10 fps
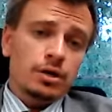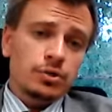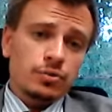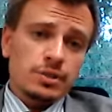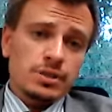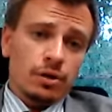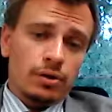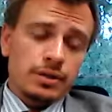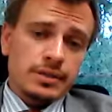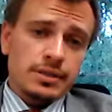US
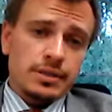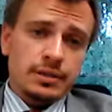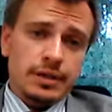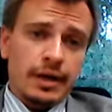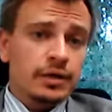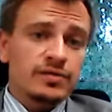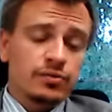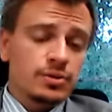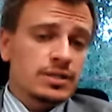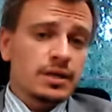dollars in the
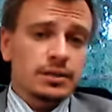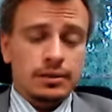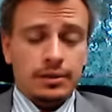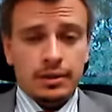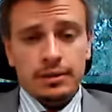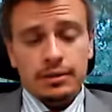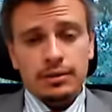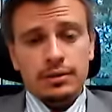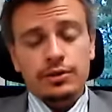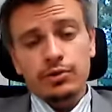agri-food sector in
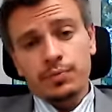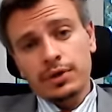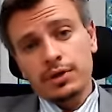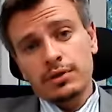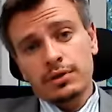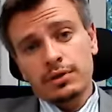the European